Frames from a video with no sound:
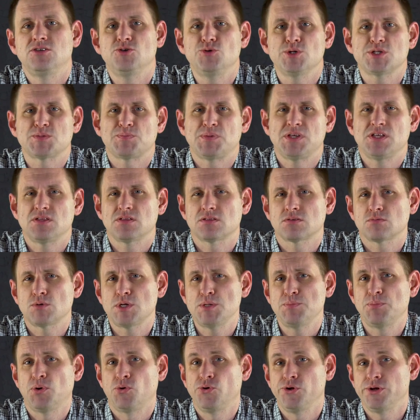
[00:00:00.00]
USB
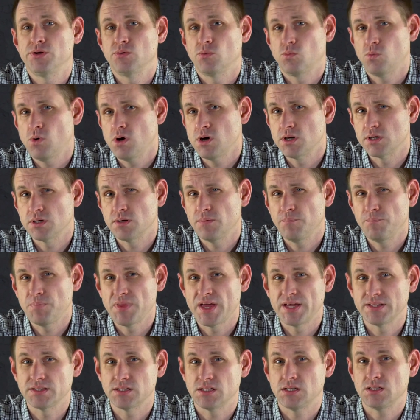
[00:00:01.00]
3.1
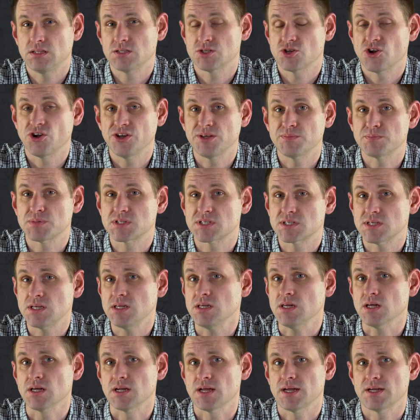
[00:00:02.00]
and the
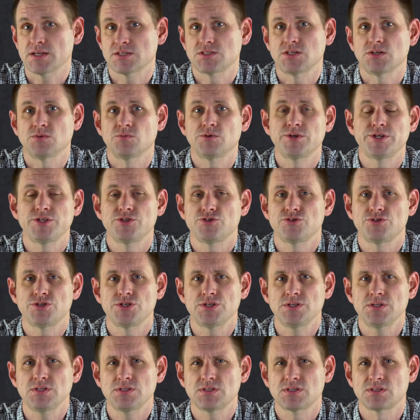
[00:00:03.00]
Type-C connector were
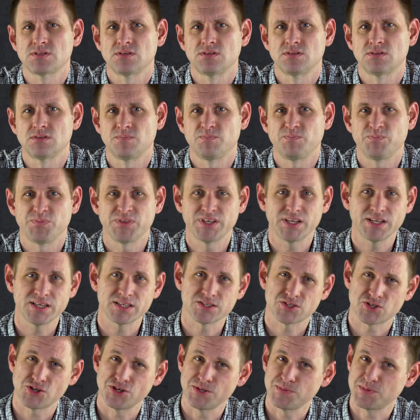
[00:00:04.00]
introduced. Now,
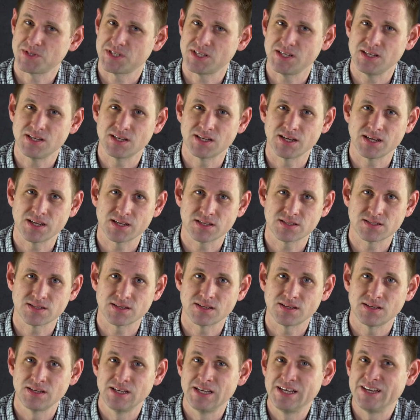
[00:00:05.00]
that Type-C
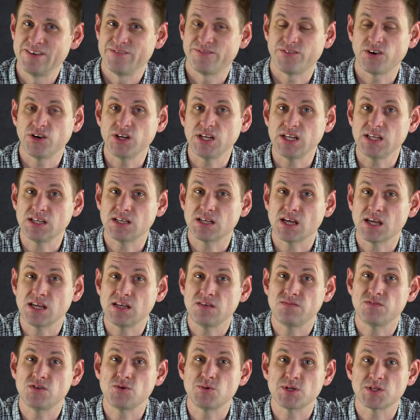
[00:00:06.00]
connector finally
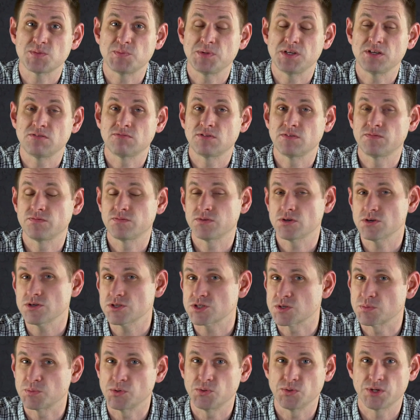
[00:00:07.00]
gave USB a
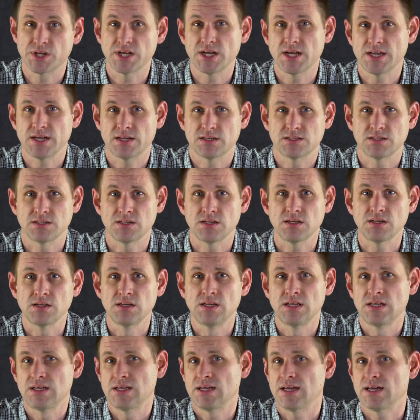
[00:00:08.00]
reversible connector
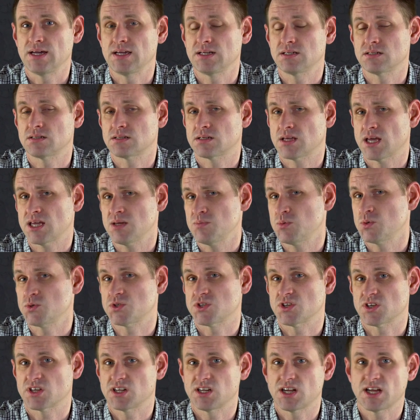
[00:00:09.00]
and cables
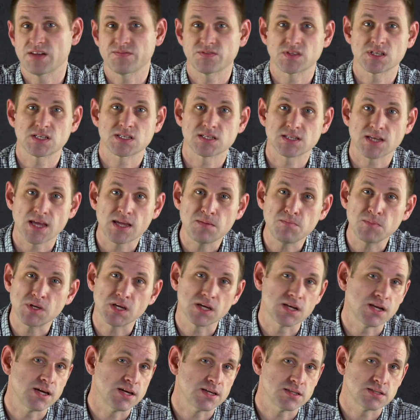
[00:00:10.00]
that can have the same
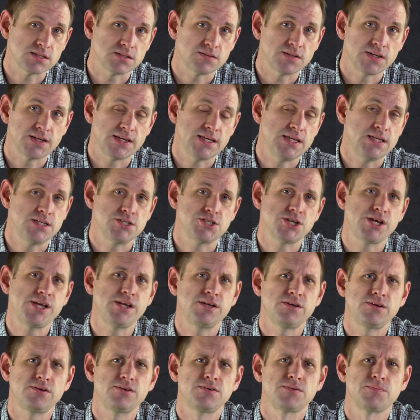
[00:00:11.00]
connector at each
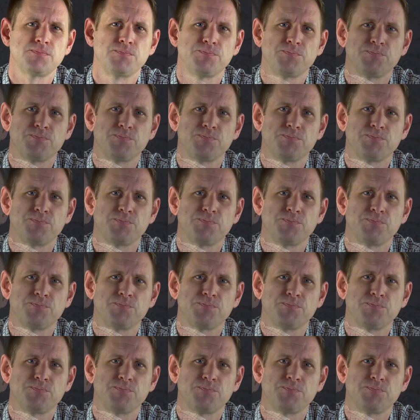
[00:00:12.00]
end.